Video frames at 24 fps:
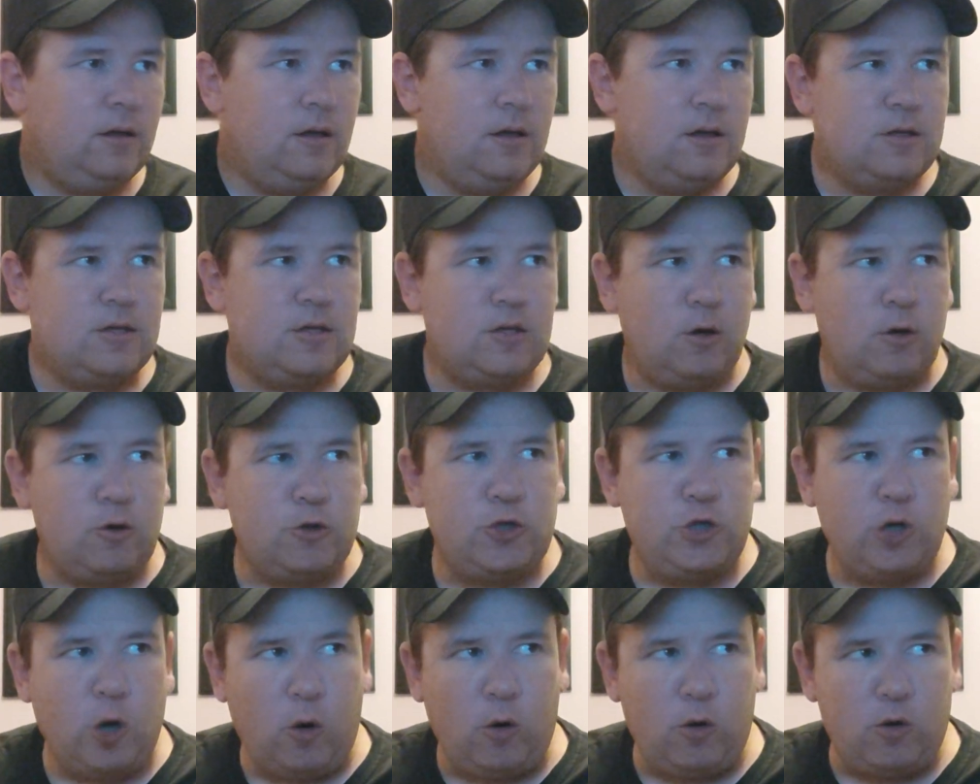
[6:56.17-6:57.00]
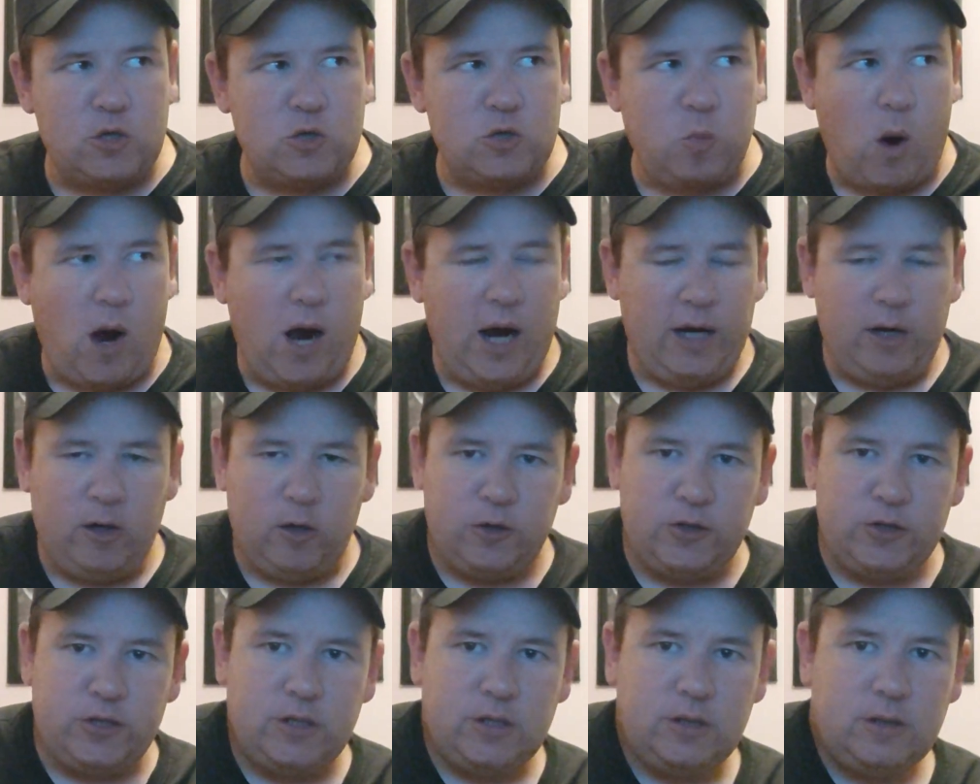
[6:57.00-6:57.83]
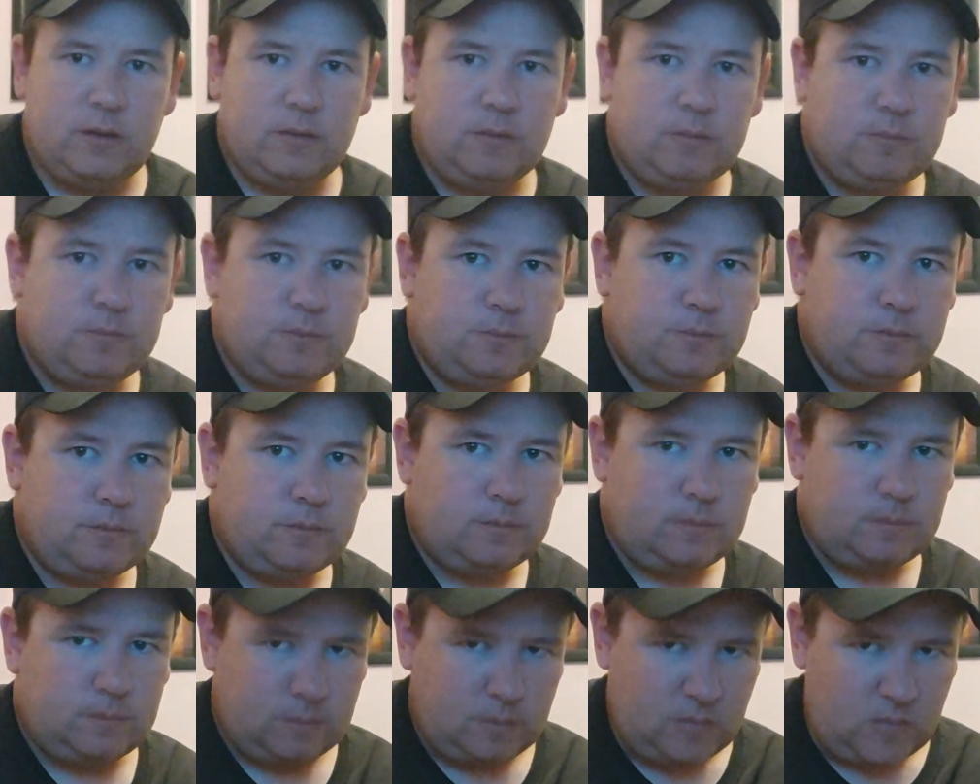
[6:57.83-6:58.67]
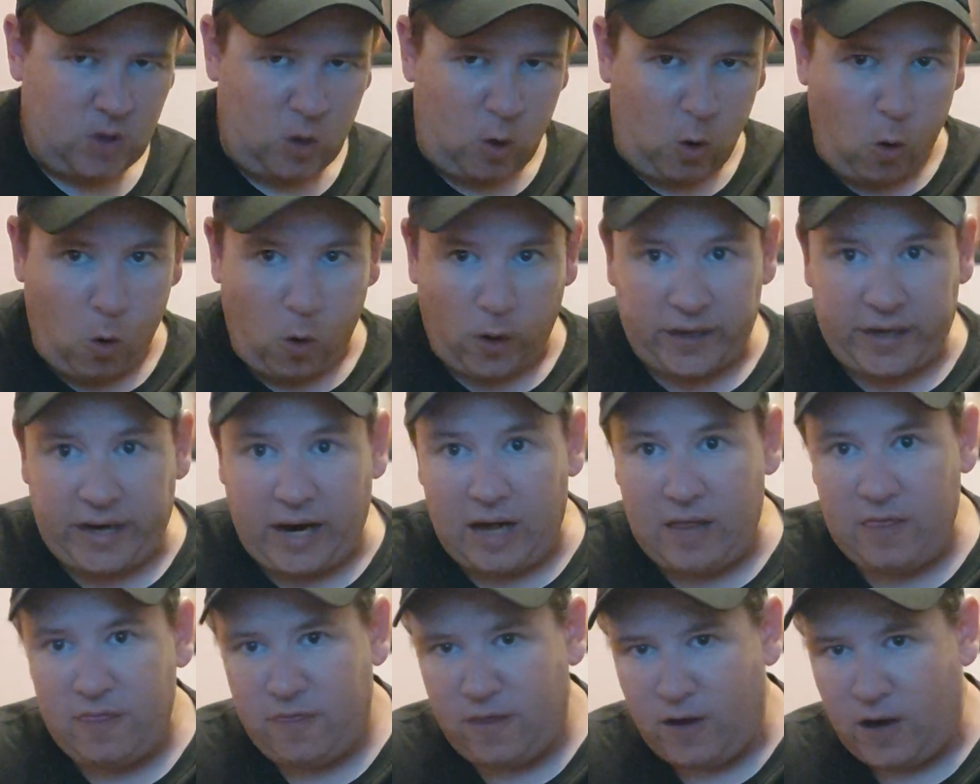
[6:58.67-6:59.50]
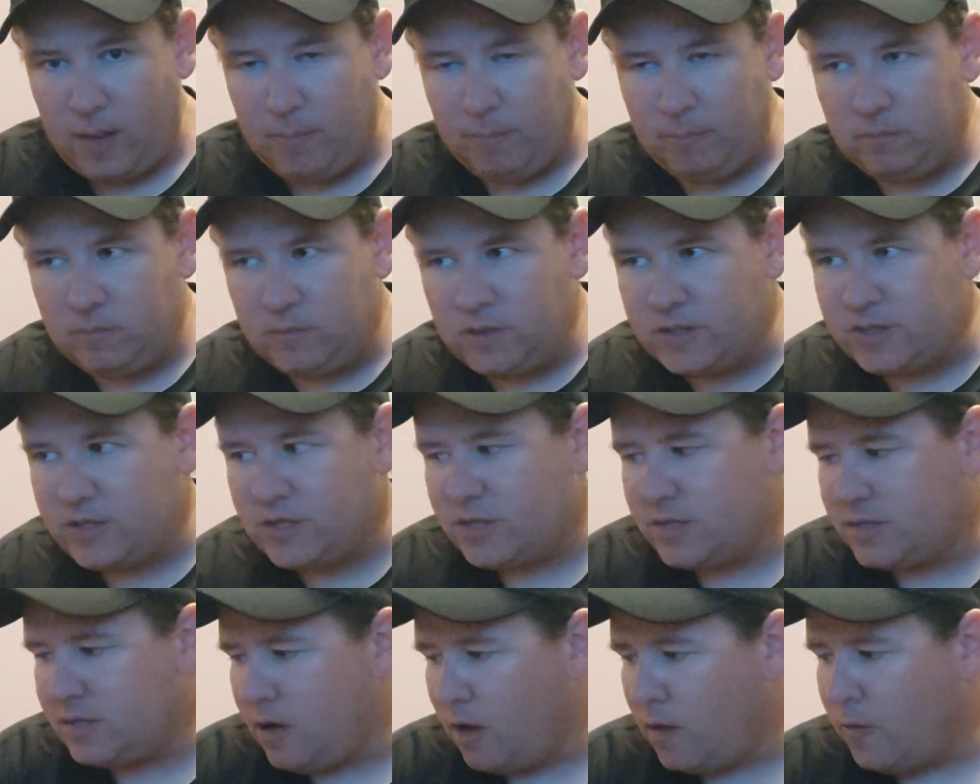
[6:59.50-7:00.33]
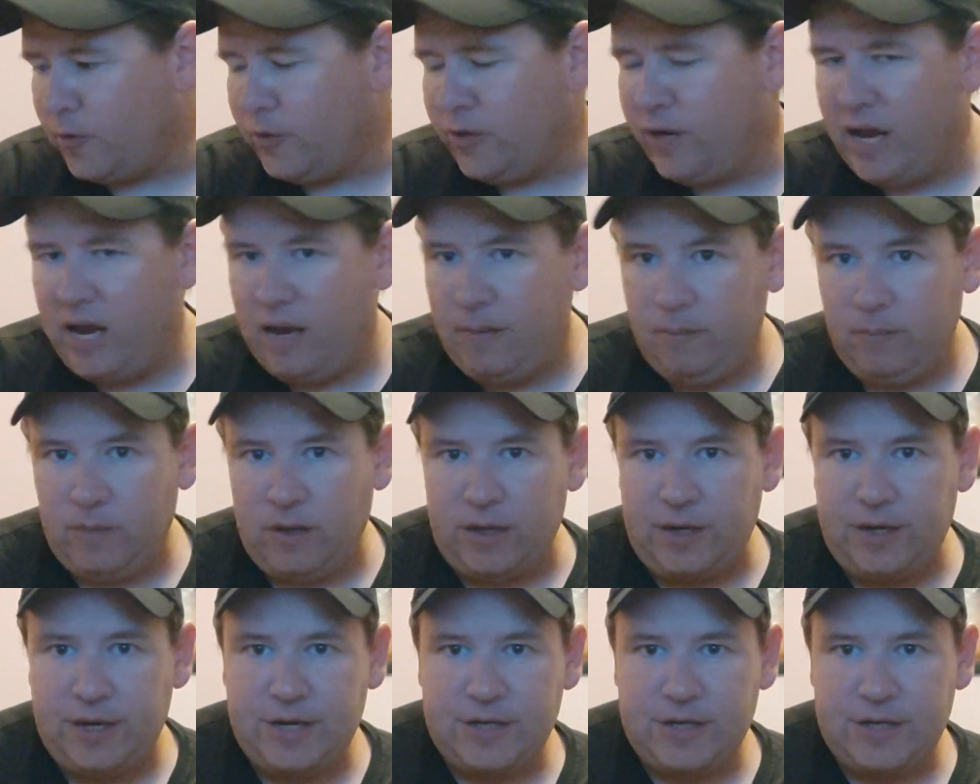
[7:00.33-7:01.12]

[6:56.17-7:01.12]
So Jokerz Wild, Oregon Thumb is his other name that he